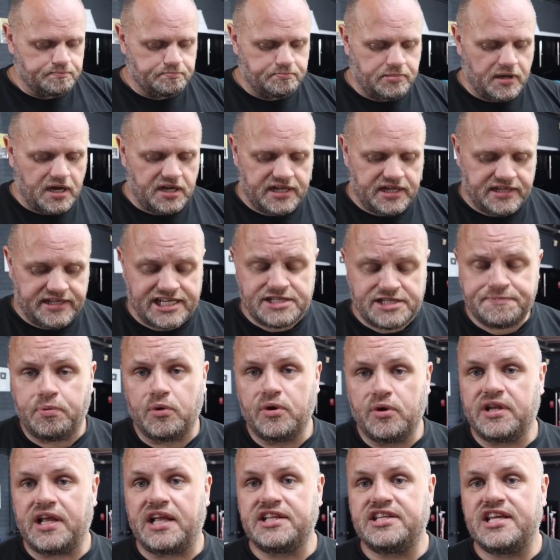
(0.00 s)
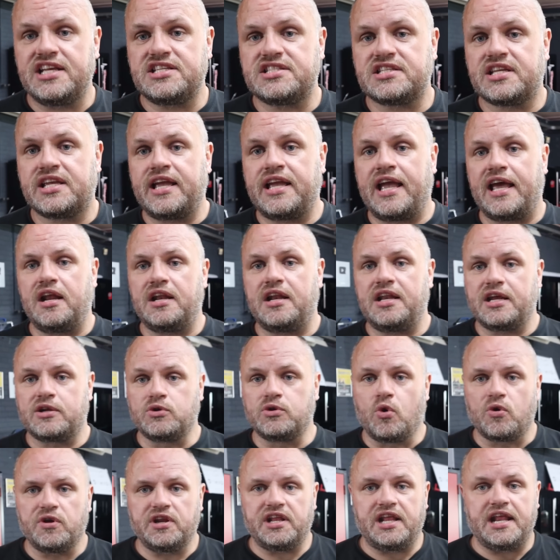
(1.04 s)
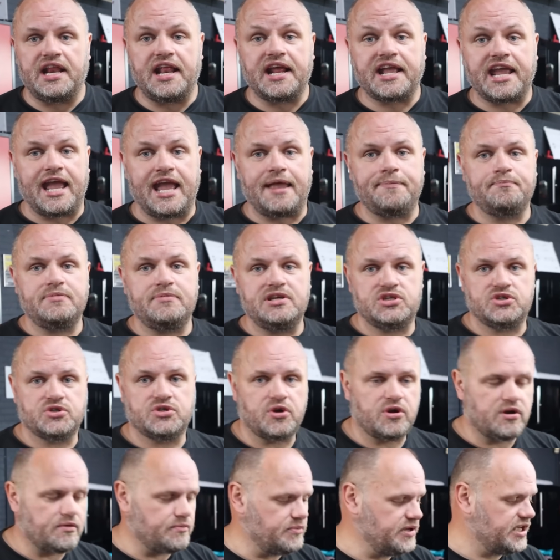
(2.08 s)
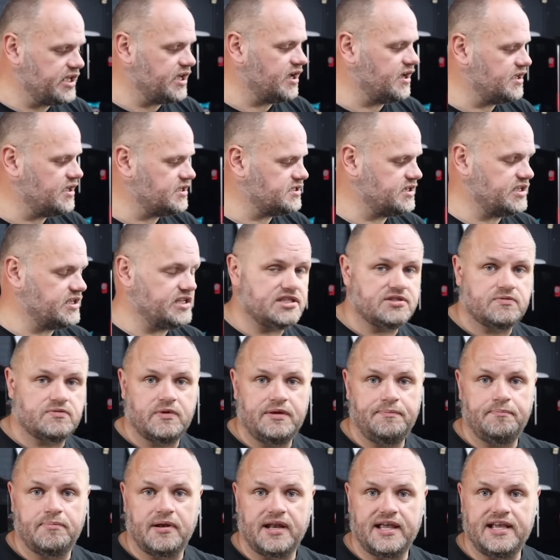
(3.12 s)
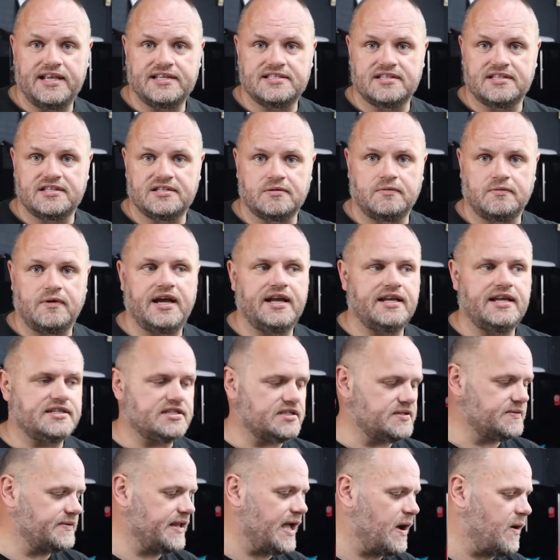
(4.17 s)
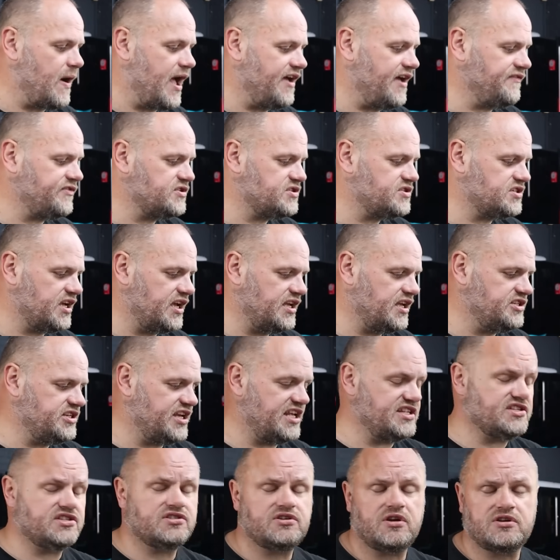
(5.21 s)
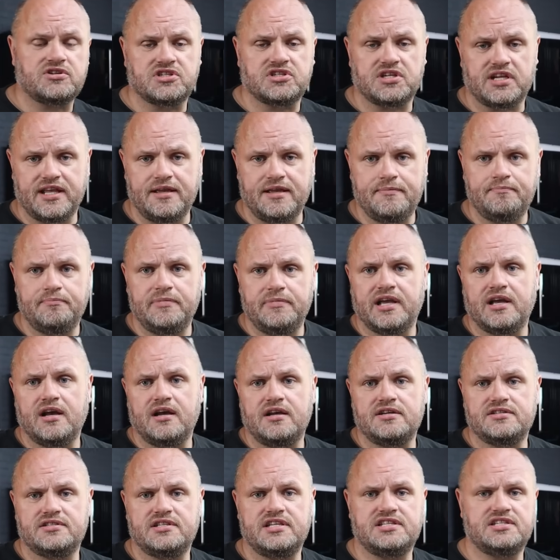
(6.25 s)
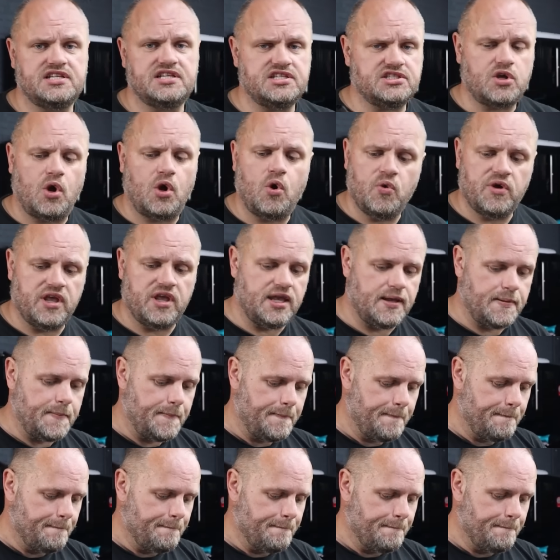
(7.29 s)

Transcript: But at this point, I just cannot ignore it, and I can't be sure because it's replaced twice. Now, I have to say, chances are slim because this is OE,